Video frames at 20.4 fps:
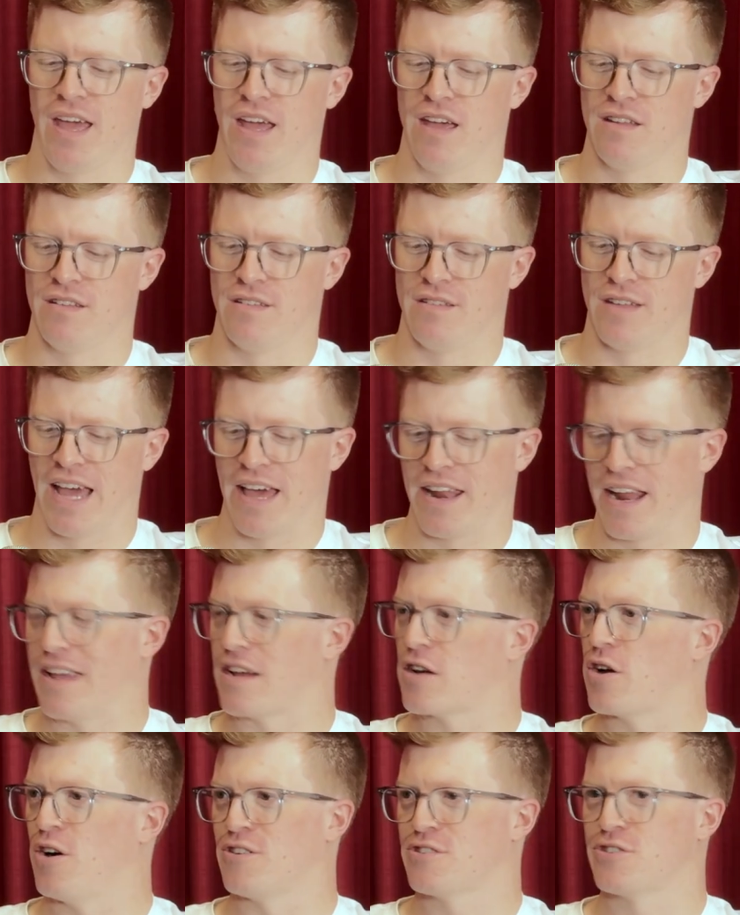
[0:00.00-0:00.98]
And at
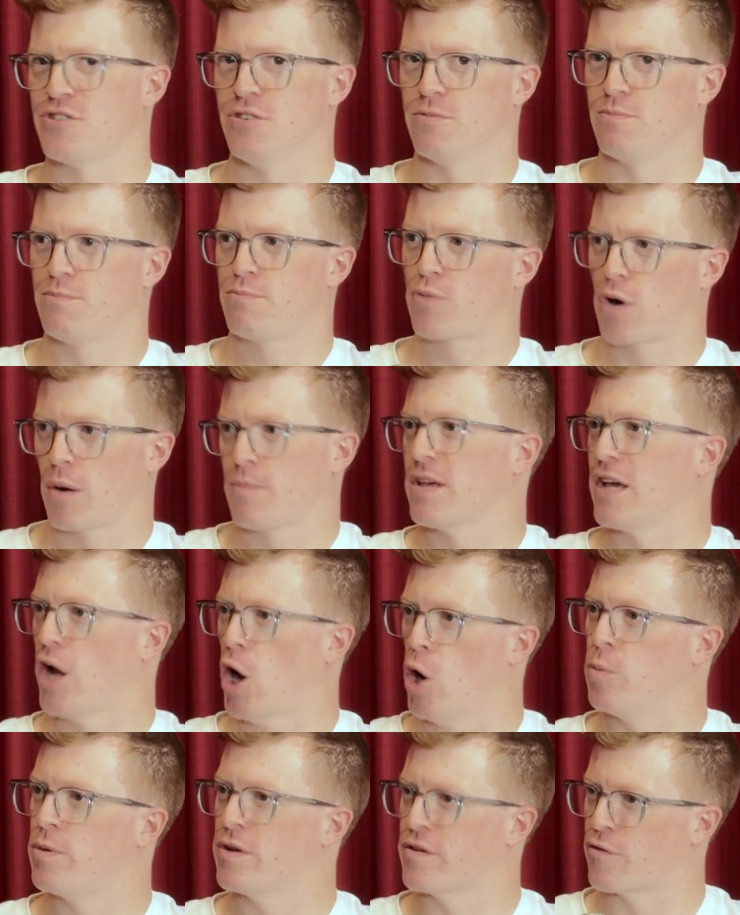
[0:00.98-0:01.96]
8 cost, you're probably
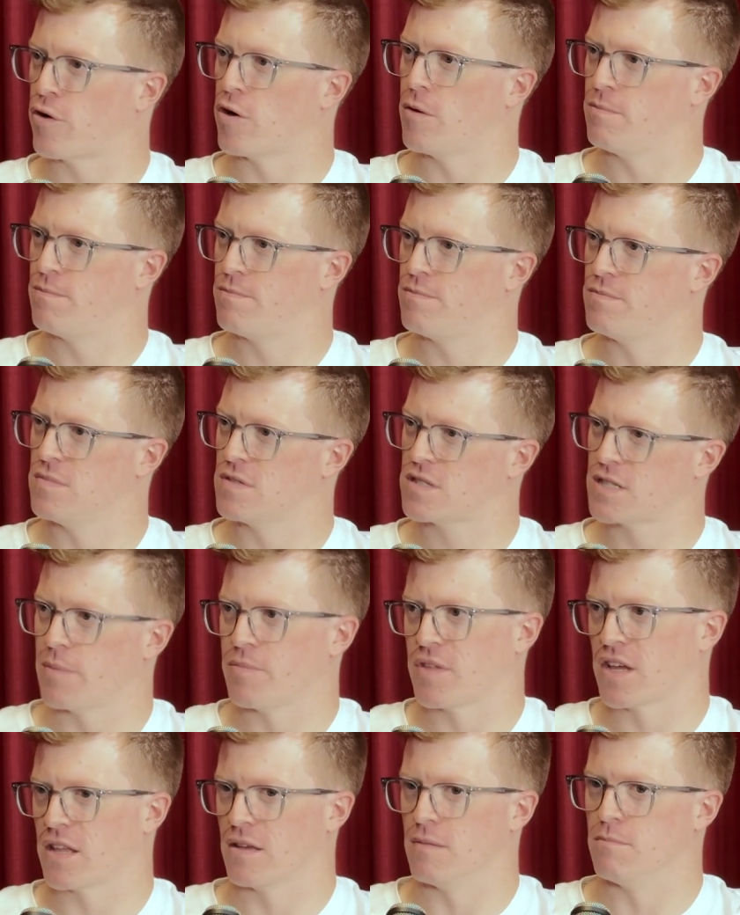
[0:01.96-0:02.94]
hoping for
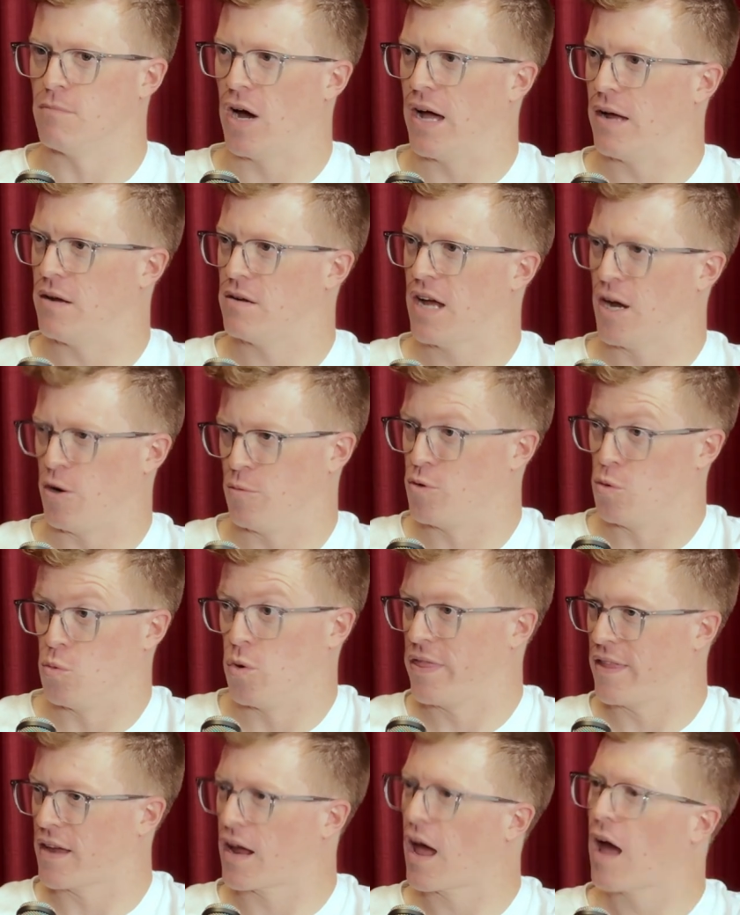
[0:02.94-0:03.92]
something that might help you win the